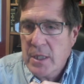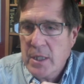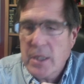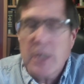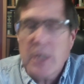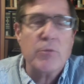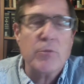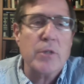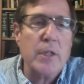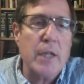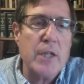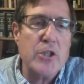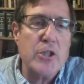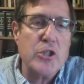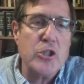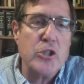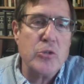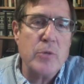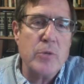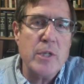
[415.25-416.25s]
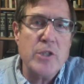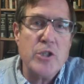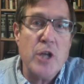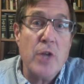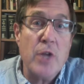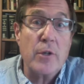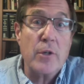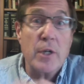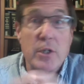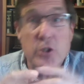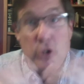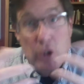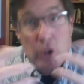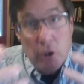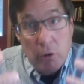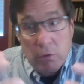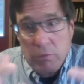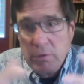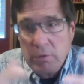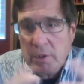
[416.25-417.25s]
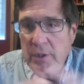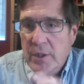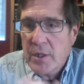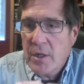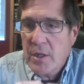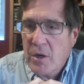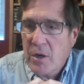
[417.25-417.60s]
in relation to each other, and children